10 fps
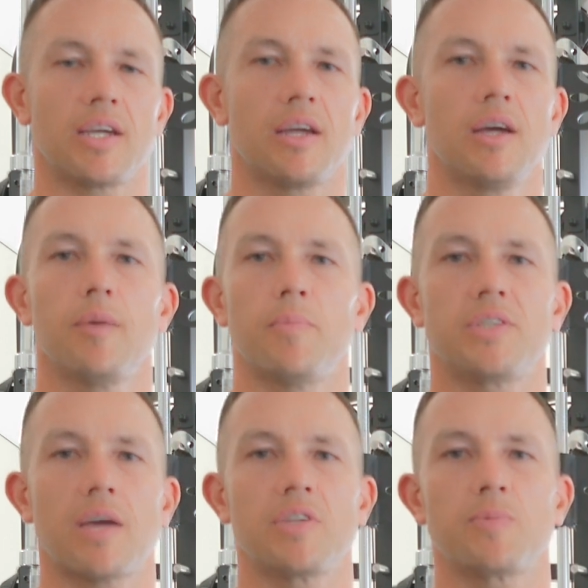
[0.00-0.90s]
it. But
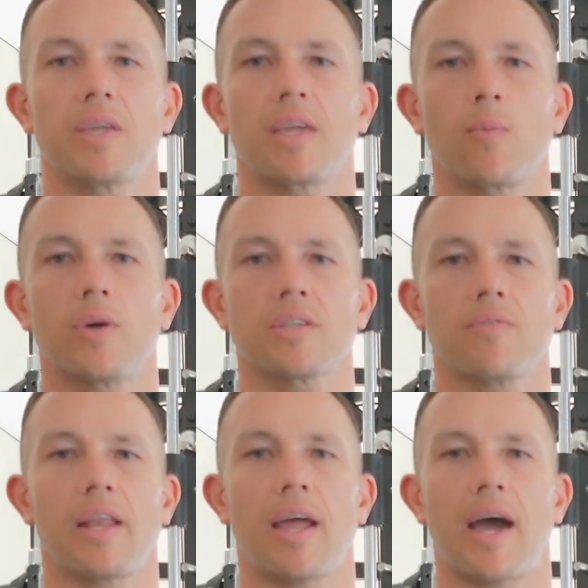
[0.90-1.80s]
generally speaking, once I've
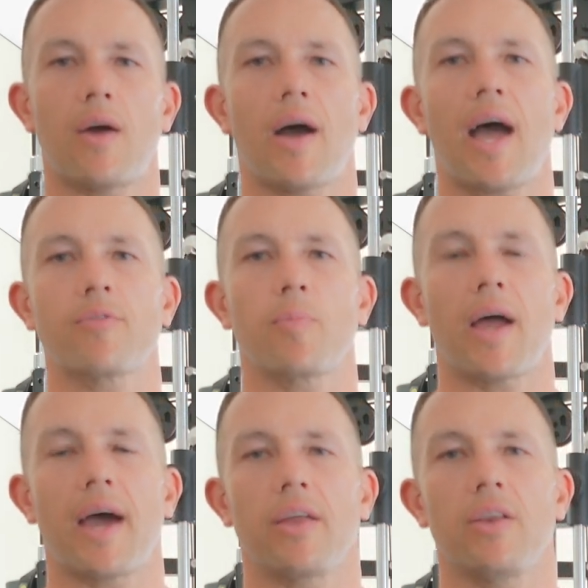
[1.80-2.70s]
laid it out, I have a
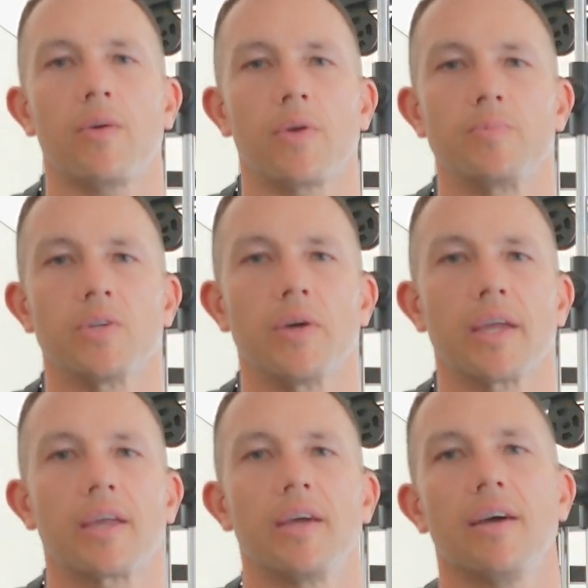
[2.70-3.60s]
plan, I know what I'm
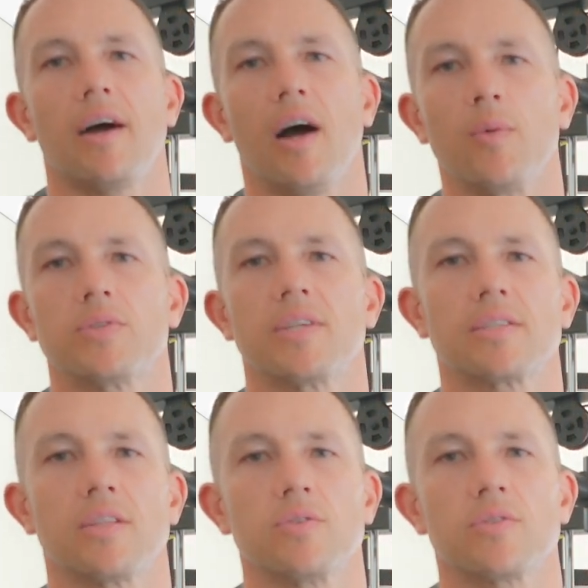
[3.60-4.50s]
doing, I will stick
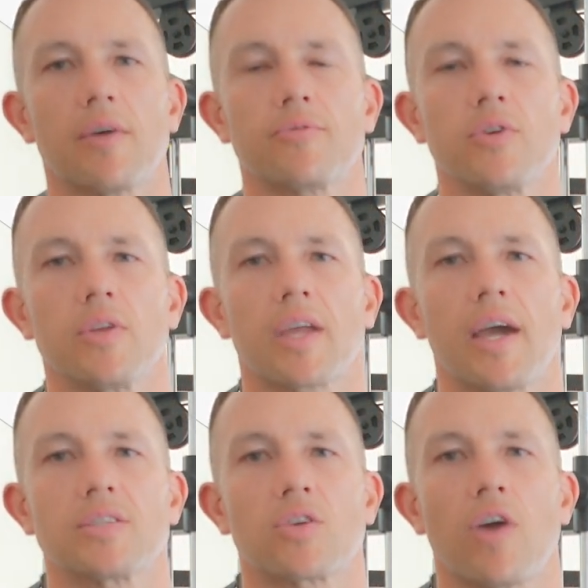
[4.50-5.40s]
to that food,
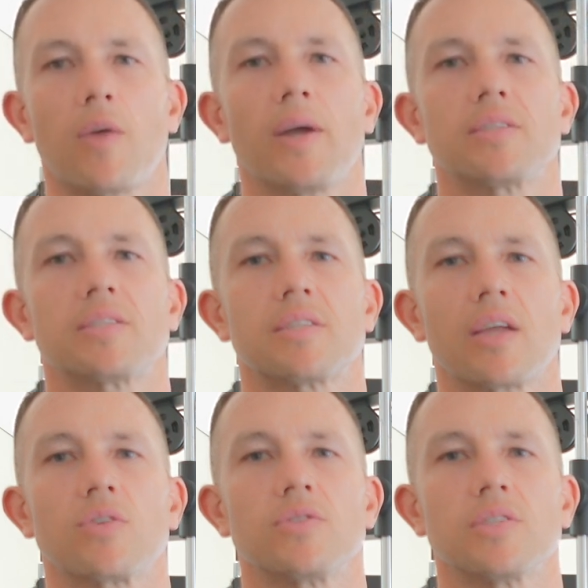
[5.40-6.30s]
okay? It's a great way to stay
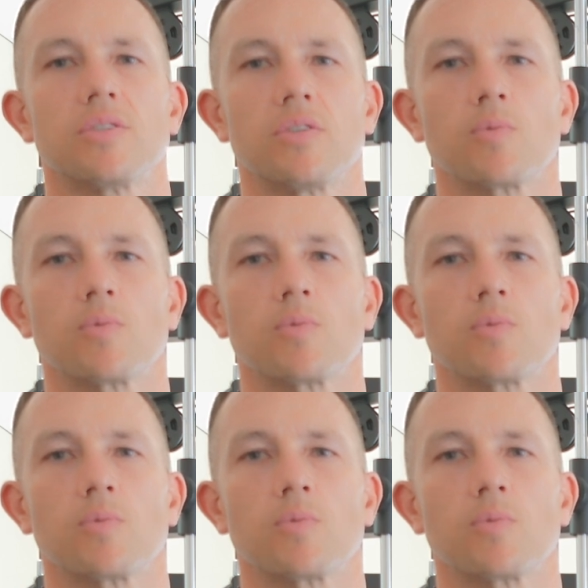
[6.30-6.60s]
consistent as